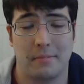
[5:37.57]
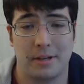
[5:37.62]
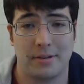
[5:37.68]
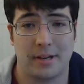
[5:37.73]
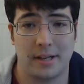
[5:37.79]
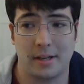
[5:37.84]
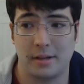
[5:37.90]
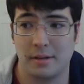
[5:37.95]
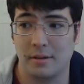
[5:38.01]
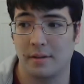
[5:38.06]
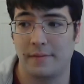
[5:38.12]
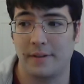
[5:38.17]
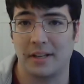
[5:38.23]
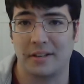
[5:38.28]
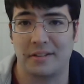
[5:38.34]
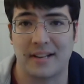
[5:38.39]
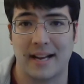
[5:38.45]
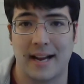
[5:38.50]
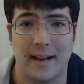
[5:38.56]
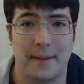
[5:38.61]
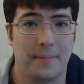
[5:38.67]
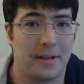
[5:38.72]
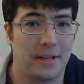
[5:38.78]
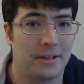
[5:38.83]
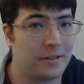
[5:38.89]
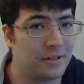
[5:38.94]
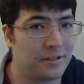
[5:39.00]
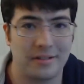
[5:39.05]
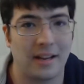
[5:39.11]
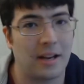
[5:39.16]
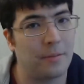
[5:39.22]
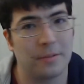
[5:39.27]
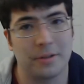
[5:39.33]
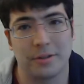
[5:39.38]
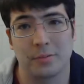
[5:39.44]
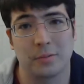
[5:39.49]
We tried to do it via Skype, and
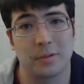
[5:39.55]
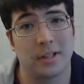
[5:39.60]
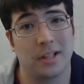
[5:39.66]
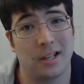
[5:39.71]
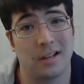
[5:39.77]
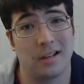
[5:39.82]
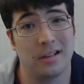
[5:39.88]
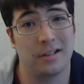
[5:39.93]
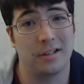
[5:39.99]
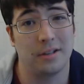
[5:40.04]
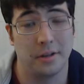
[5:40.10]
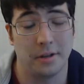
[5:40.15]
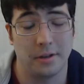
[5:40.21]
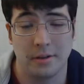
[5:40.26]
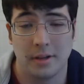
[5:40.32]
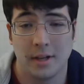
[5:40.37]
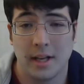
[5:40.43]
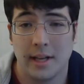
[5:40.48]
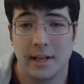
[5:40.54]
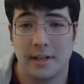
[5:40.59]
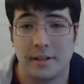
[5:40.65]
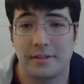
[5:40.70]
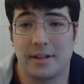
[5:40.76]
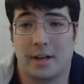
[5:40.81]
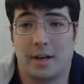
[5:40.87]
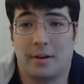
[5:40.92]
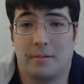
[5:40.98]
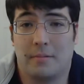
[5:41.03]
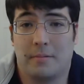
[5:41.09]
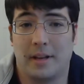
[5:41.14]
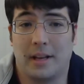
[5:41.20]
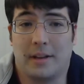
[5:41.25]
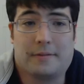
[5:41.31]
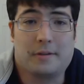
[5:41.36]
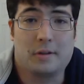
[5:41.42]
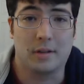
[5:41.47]
it was really hard to do. So
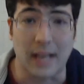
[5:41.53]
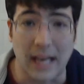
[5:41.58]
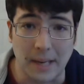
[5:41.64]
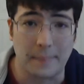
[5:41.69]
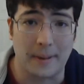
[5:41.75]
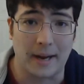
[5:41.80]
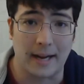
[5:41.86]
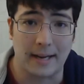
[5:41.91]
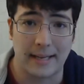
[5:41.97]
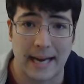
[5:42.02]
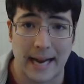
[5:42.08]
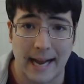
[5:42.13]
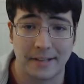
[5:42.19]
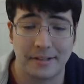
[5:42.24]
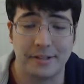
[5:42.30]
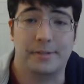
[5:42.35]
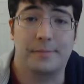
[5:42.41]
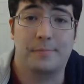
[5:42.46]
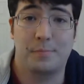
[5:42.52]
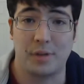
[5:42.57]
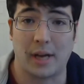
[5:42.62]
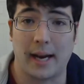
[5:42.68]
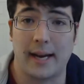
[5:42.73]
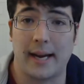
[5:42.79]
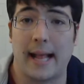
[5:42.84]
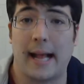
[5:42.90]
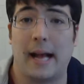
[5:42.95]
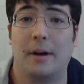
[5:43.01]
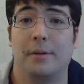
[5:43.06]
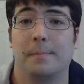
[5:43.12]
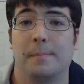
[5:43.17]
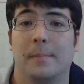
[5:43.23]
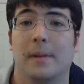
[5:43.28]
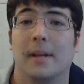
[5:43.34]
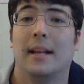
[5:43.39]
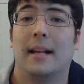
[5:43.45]
if you like podcasts, check it
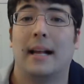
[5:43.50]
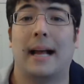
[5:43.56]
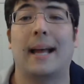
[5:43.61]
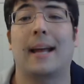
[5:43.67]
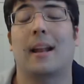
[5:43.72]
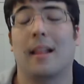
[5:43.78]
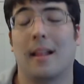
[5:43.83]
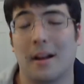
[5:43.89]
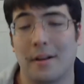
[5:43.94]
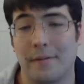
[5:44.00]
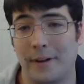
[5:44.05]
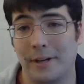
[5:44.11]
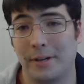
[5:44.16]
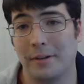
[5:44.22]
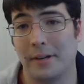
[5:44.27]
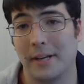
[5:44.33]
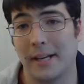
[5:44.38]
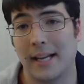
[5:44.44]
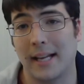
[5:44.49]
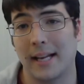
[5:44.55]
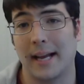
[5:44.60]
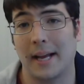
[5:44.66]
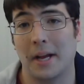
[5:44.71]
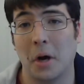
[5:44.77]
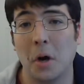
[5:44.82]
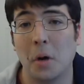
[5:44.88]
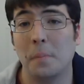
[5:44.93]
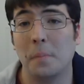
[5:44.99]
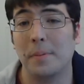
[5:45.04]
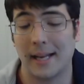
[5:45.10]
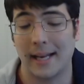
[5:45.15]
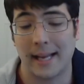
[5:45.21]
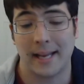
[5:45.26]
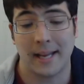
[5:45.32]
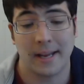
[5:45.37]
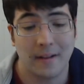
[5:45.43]
out. I had a lot of fun doing it. I hope
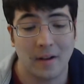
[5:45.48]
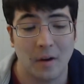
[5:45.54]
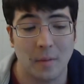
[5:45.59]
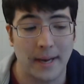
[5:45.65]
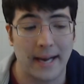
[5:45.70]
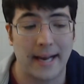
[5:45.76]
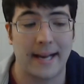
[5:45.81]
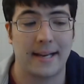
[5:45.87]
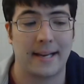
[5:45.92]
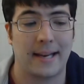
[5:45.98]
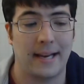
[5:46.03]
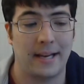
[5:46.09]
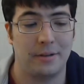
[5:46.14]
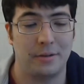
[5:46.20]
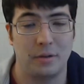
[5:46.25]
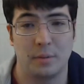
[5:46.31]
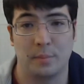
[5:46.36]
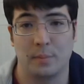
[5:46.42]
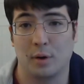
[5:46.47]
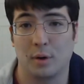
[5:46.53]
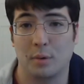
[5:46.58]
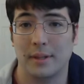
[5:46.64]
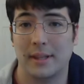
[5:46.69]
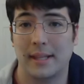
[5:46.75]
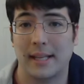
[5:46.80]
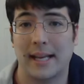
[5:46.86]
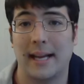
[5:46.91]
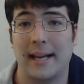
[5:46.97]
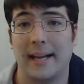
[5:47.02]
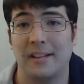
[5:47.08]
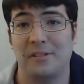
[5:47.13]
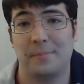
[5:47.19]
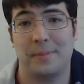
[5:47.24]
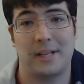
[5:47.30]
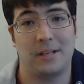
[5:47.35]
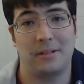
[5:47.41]
that I can go back and do more with the
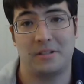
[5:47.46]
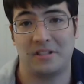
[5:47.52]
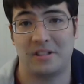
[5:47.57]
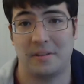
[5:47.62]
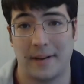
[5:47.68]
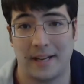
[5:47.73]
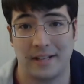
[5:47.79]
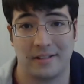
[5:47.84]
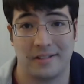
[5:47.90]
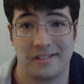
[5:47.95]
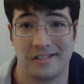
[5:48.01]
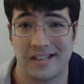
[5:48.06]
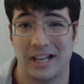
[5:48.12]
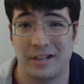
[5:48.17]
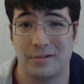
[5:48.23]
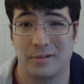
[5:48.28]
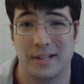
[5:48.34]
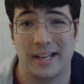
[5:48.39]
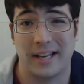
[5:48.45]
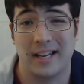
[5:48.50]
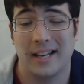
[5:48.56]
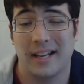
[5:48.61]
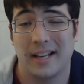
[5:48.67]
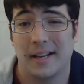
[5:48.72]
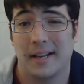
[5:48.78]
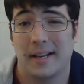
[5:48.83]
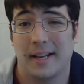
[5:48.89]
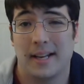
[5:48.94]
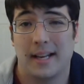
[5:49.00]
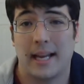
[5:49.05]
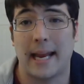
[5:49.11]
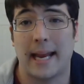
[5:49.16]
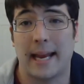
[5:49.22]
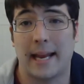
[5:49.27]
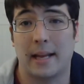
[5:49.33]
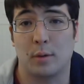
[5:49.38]
guys, but it just depends on scheduling
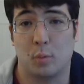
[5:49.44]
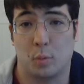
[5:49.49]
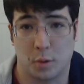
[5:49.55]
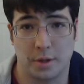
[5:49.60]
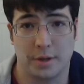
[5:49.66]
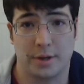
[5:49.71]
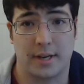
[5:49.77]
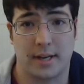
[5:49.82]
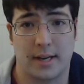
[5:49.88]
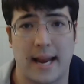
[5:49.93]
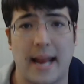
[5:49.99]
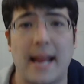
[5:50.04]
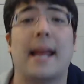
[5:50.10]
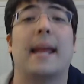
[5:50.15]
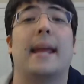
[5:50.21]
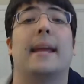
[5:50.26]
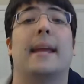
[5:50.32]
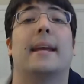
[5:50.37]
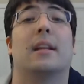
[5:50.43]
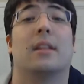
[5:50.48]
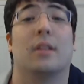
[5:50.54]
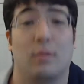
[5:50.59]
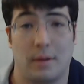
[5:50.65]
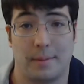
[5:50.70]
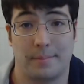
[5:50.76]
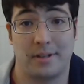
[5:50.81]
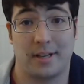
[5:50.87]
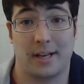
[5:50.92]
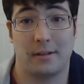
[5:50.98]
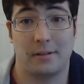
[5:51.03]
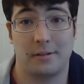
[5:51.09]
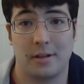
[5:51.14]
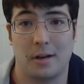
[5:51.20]
and work and the website.